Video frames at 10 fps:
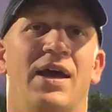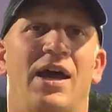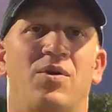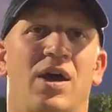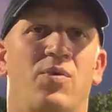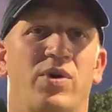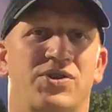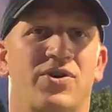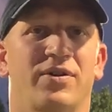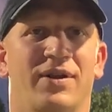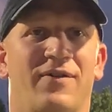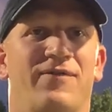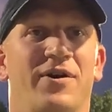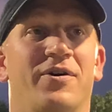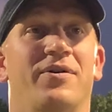And we certainly
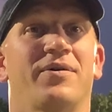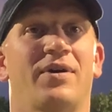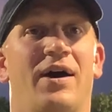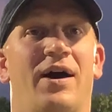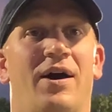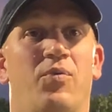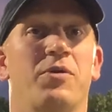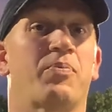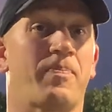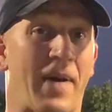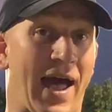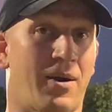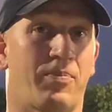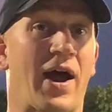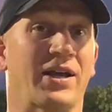fill with
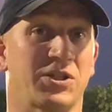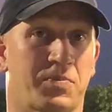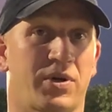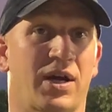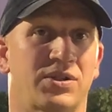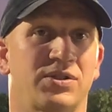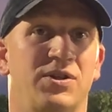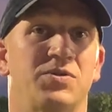practice production,